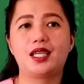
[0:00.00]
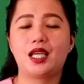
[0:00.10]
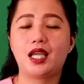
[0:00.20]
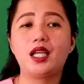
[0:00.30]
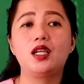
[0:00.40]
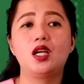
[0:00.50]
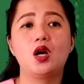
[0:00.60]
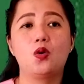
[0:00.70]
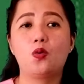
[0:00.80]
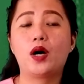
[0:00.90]
in
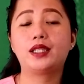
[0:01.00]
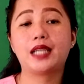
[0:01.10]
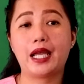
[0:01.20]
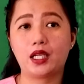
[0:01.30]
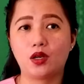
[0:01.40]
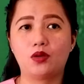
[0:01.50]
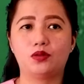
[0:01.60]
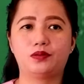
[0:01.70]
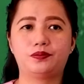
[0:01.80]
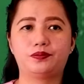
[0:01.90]
What I
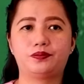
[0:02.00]
Know.